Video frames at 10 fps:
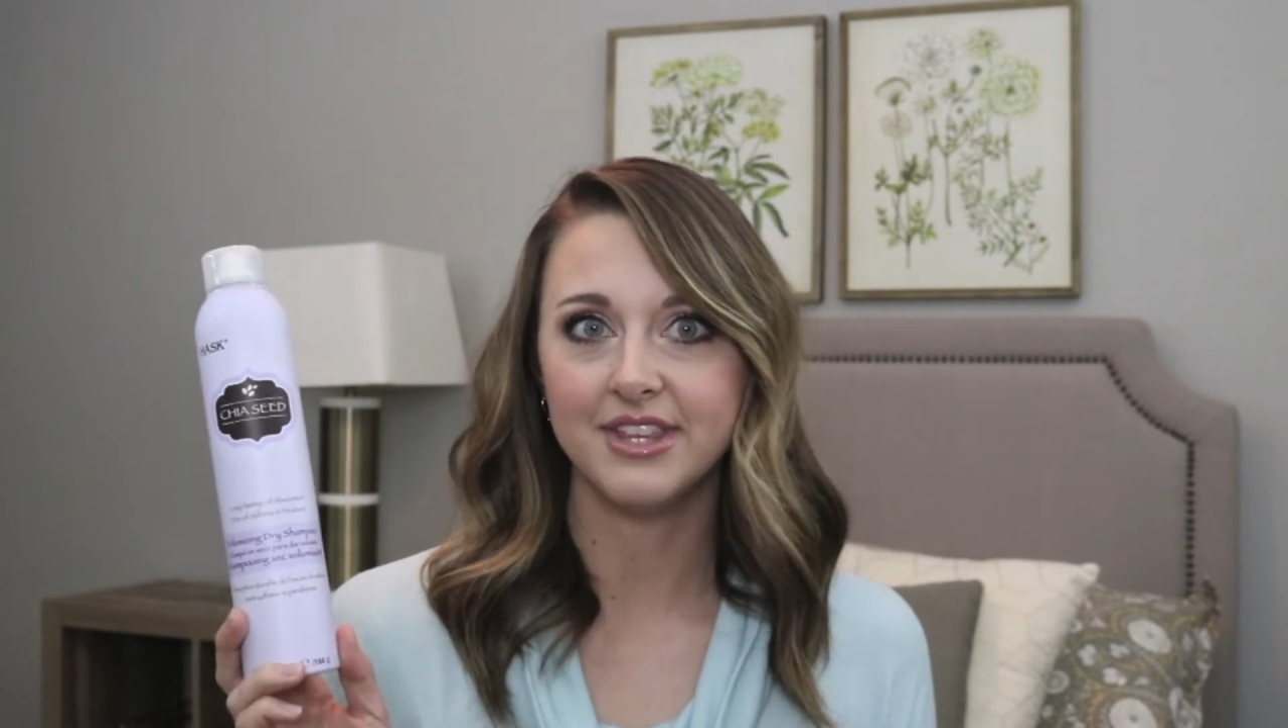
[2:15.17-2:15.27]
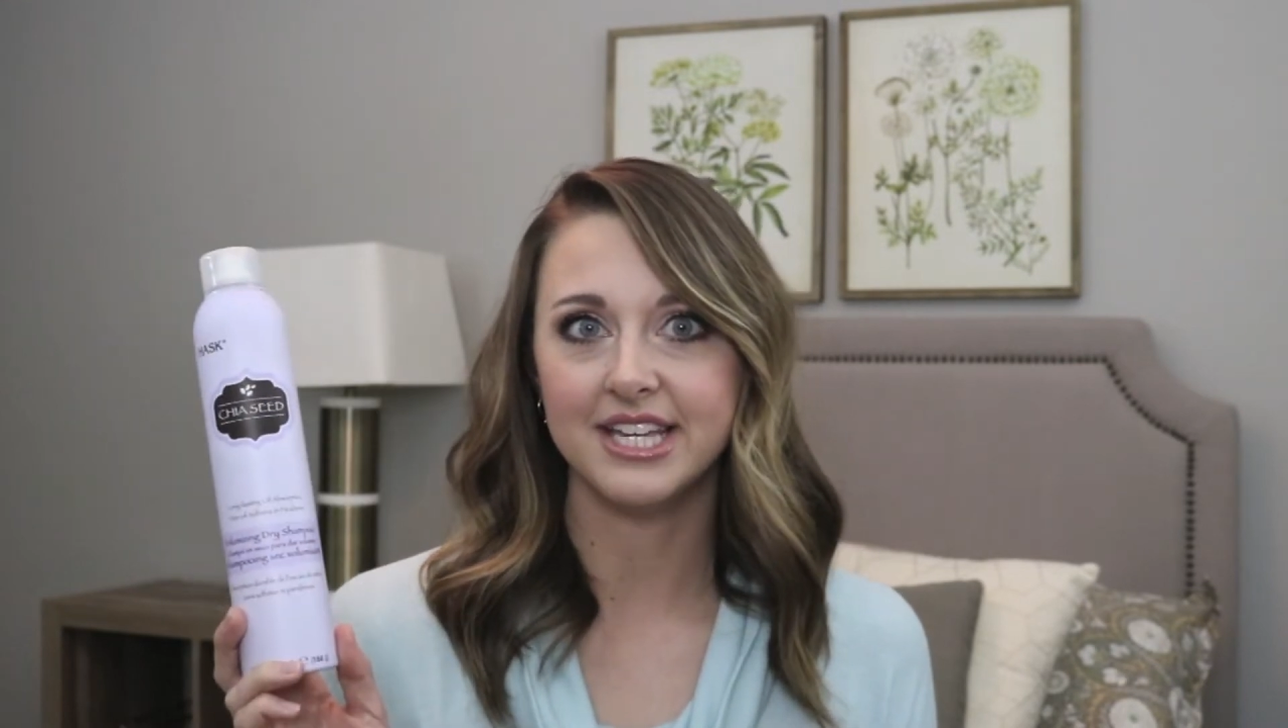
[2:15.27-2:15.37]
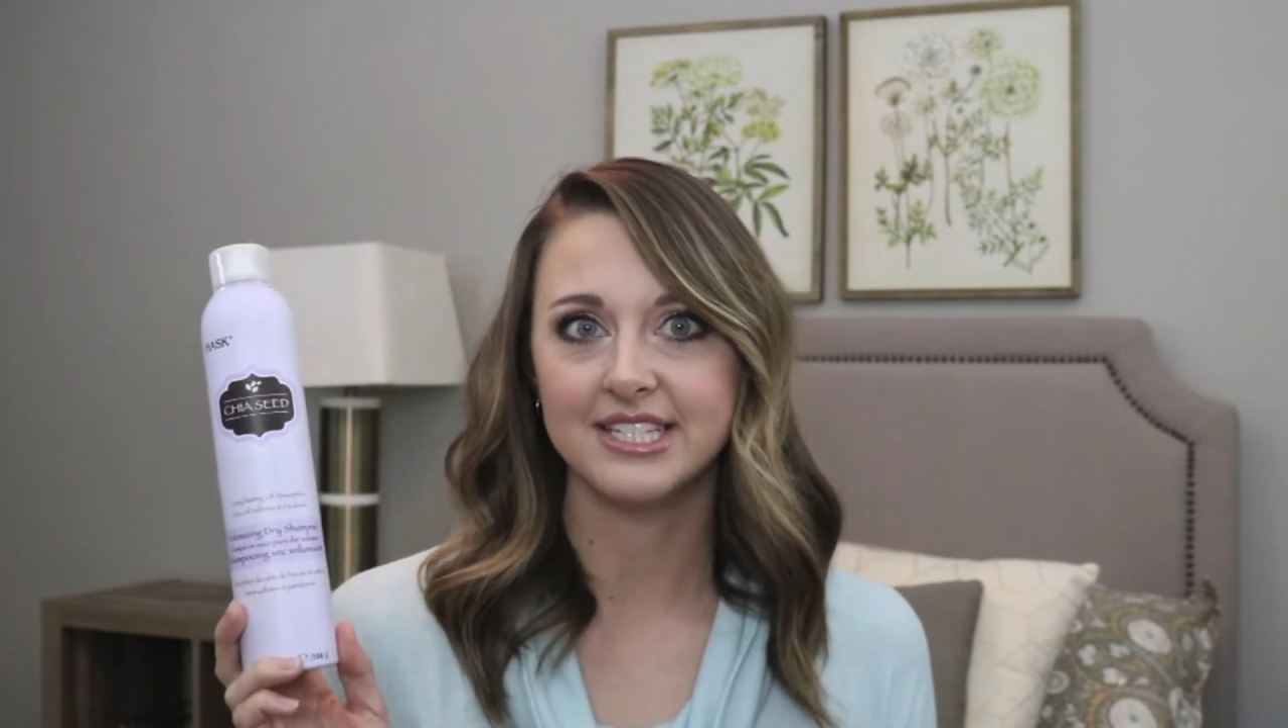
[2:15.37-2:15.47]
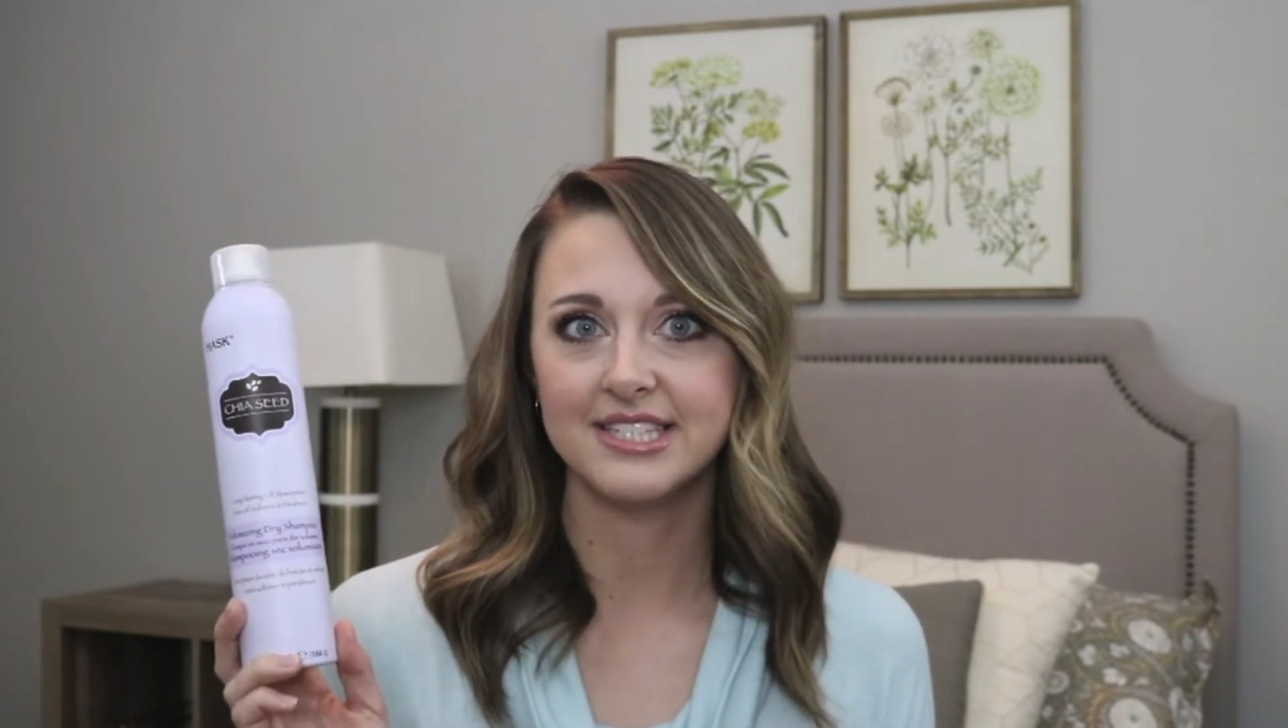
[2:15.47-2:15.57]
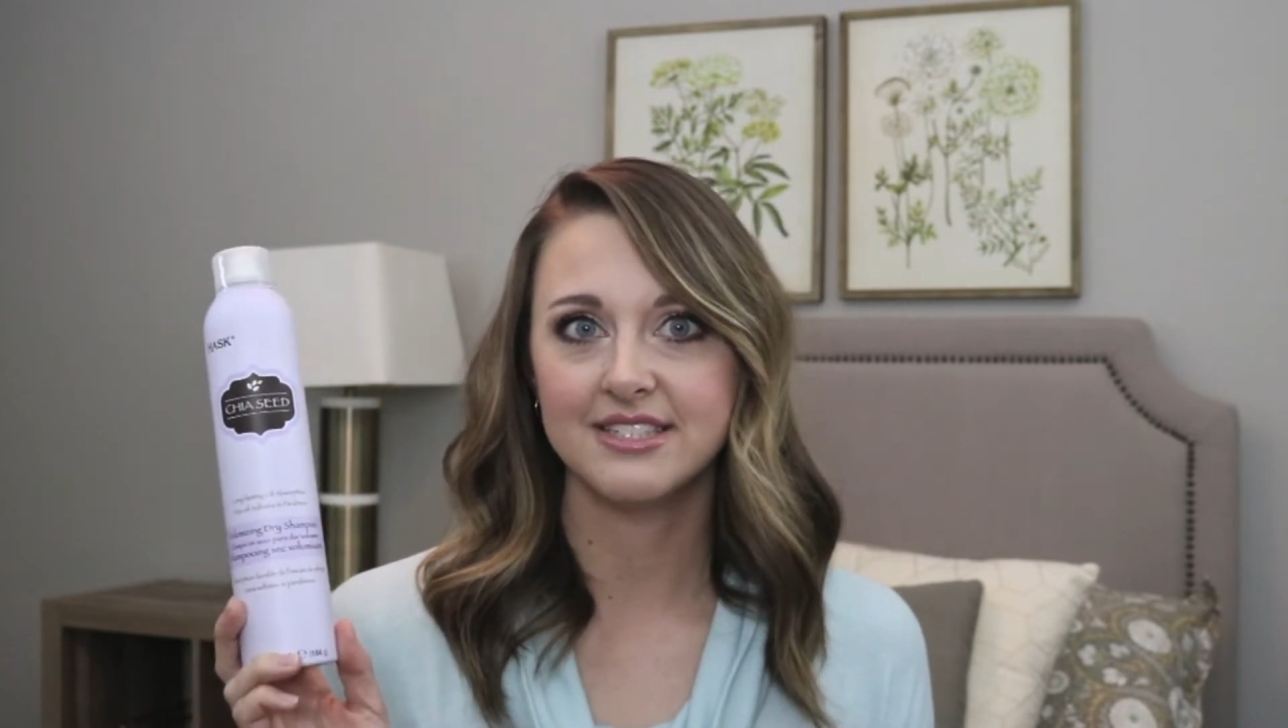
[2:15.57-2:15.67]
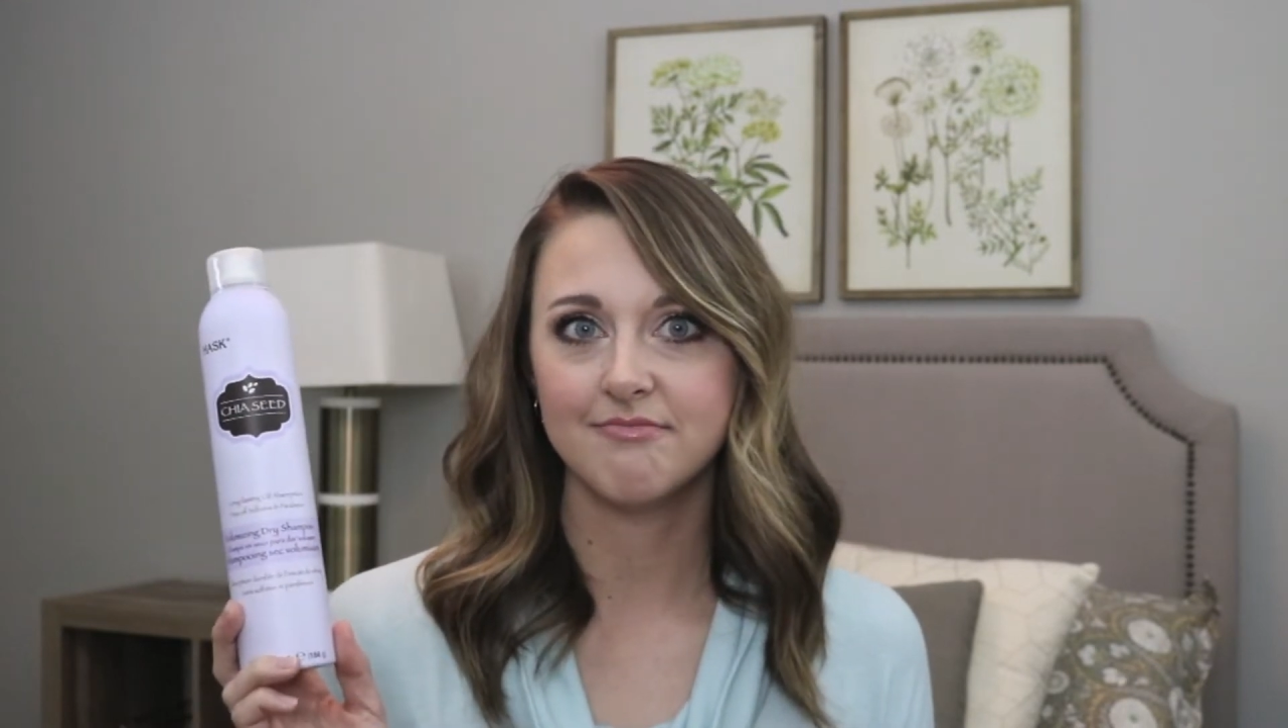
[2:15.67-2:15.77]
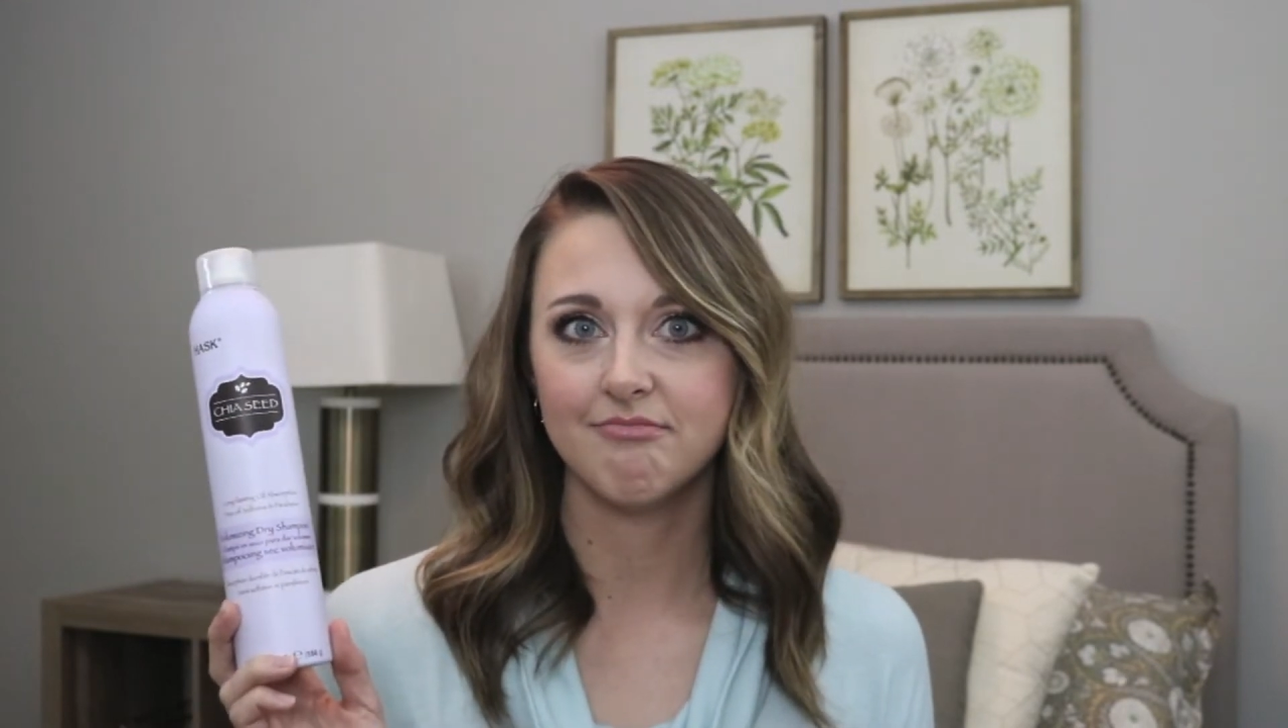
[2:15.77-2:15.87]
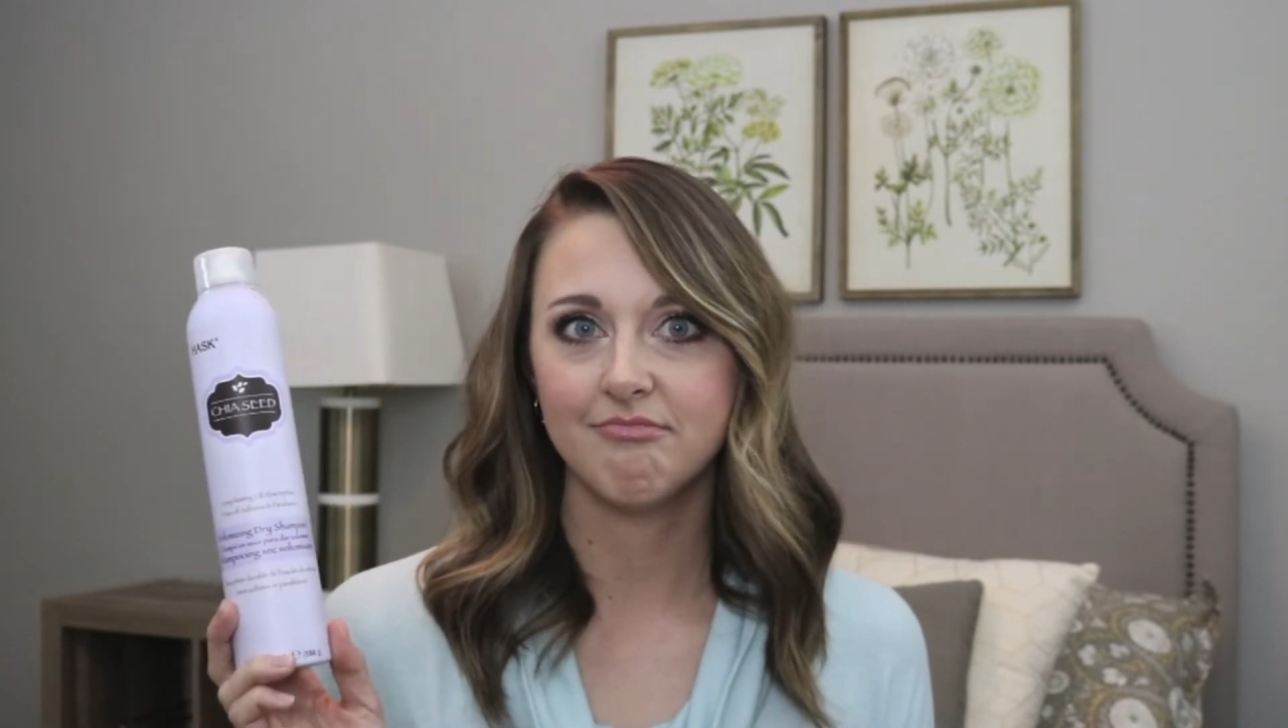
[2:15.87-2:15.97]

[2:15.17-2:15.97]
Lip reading: this.